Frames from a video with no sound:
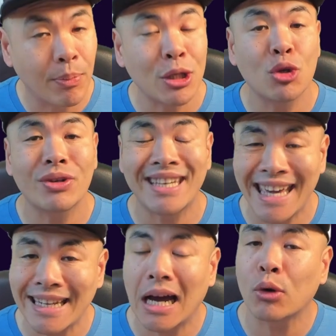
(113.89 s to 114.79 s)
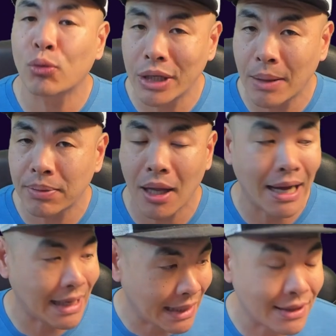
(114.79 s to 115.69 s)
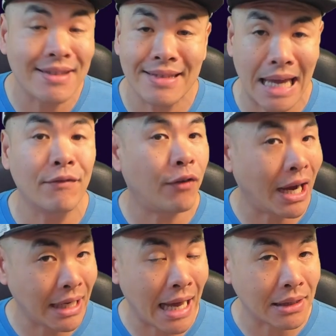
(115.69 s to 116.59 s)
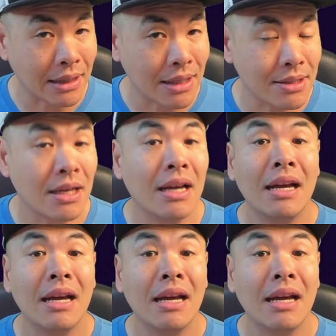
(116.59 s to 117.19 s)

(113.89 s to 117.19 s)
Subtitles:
but you cannot reapply in the same fight, at least,